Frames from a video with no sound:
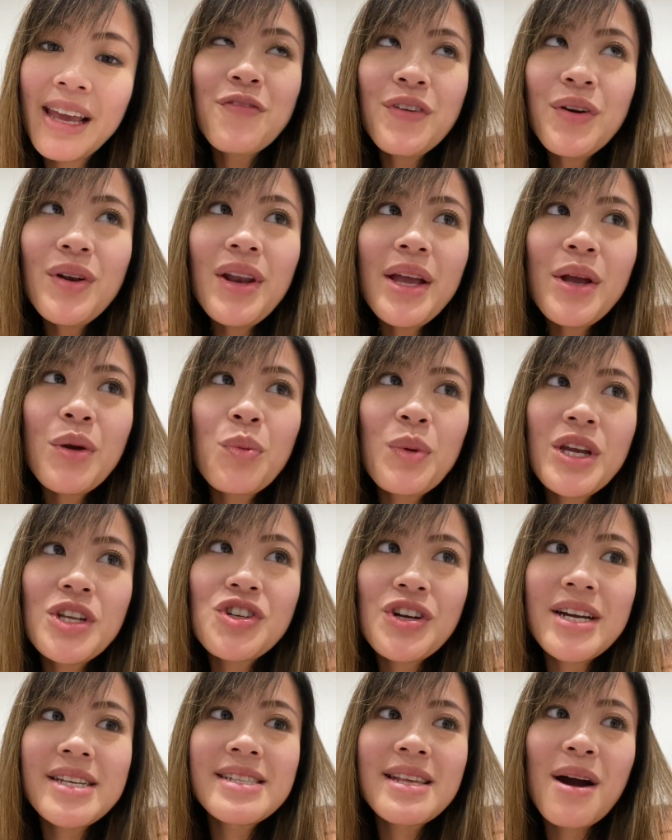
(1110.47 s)
I feel like we
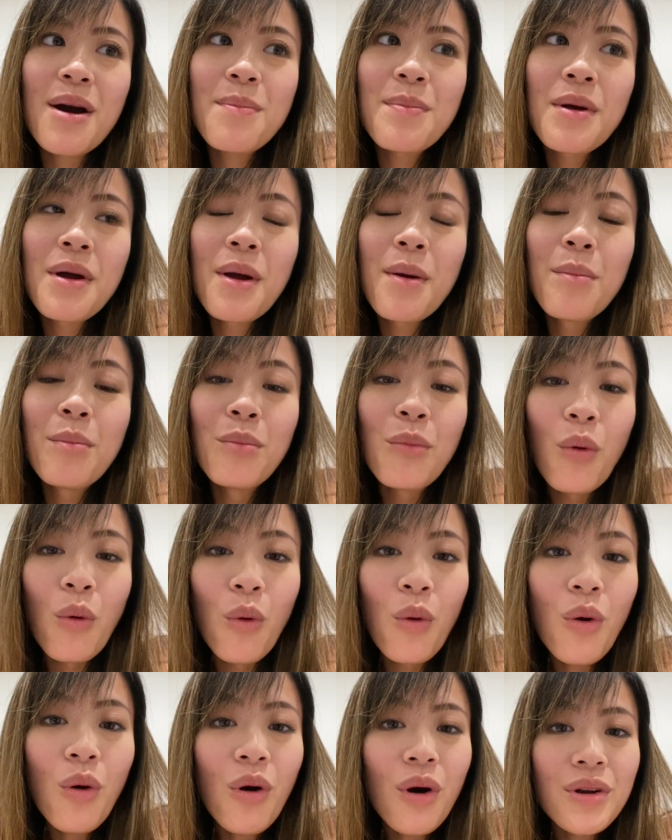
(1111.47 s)
dress up
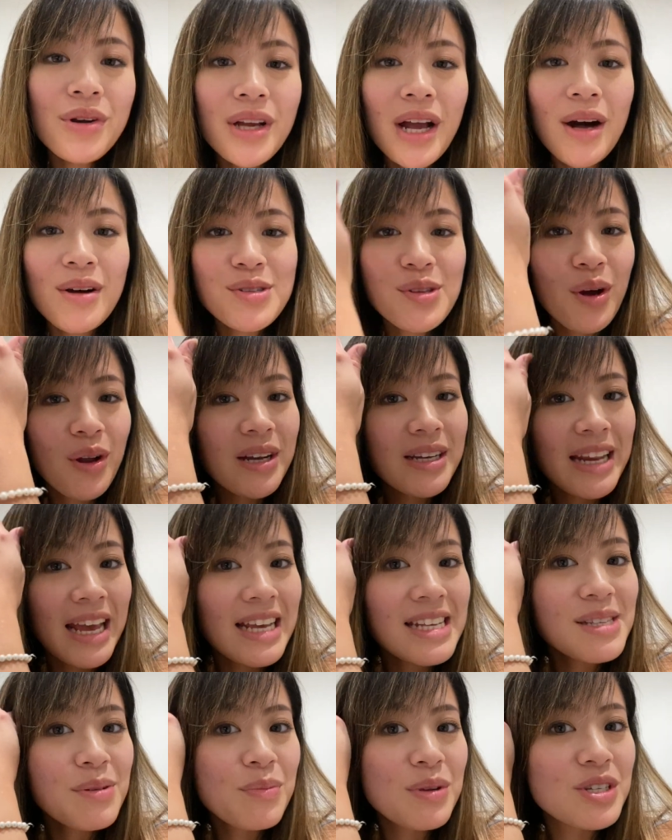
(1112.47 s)
more on girls'
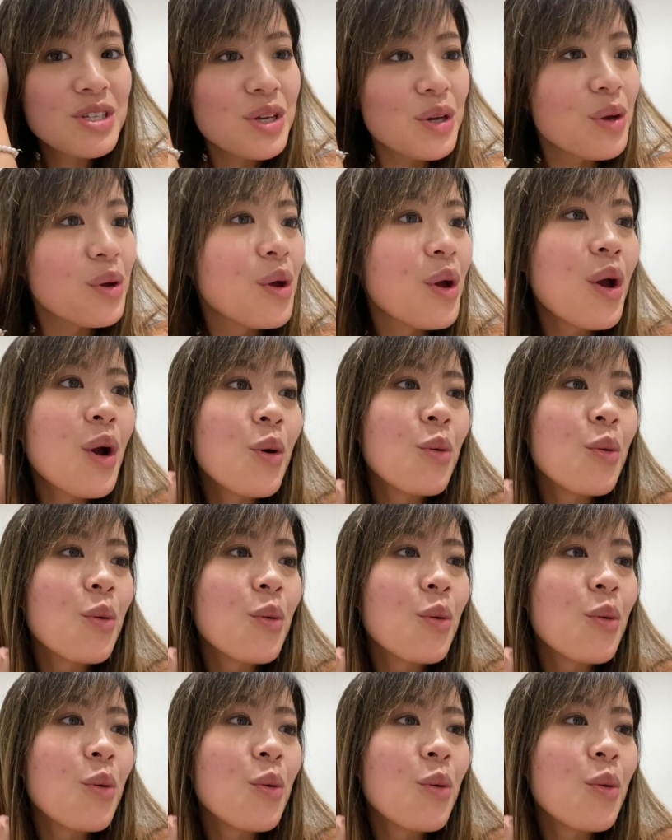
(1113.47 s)
holidays than we do